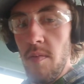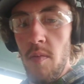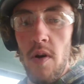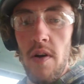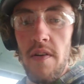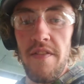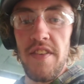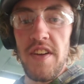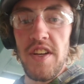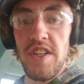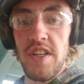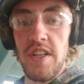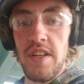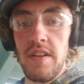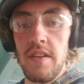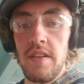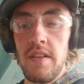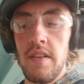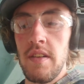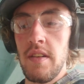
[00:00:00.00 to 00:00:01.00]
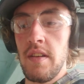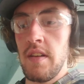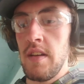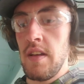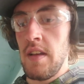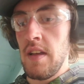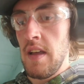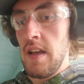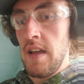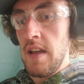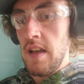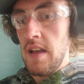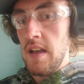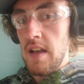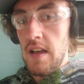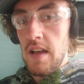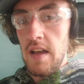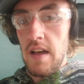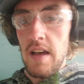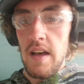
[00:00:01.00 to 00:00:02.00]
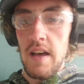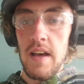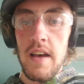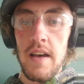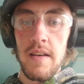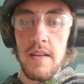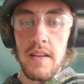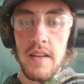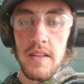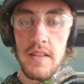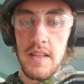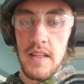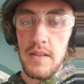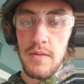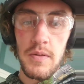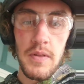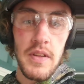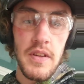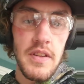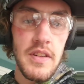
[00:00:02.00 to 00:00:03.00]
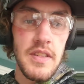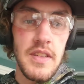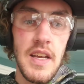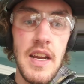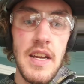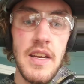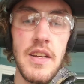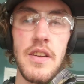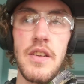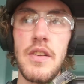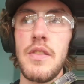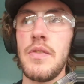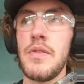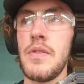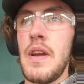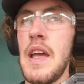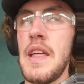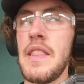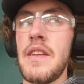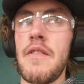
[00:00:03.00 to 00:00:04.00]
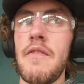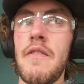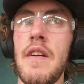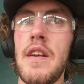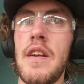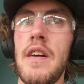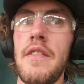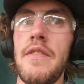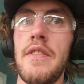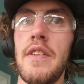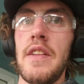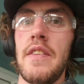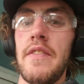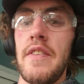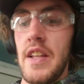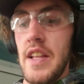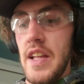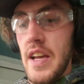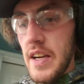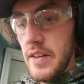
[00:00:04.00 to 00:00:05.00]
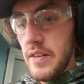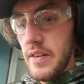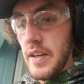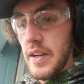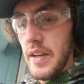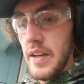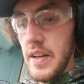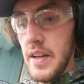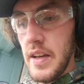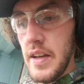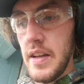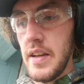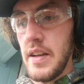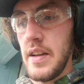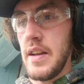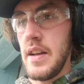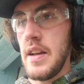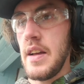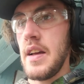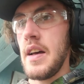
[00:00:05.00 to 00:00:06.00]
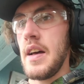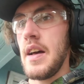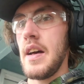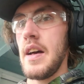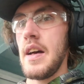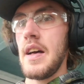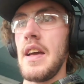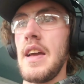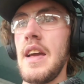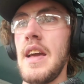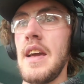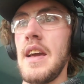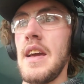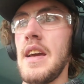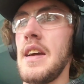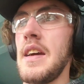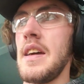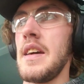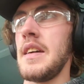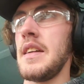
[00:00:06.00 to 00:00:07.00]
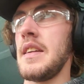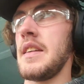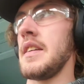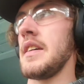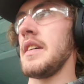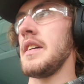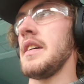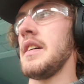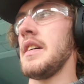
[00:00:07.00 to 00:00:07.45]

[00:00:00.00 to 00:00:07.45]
more efficient, because that's what they're designed to do, and they run off of electric. And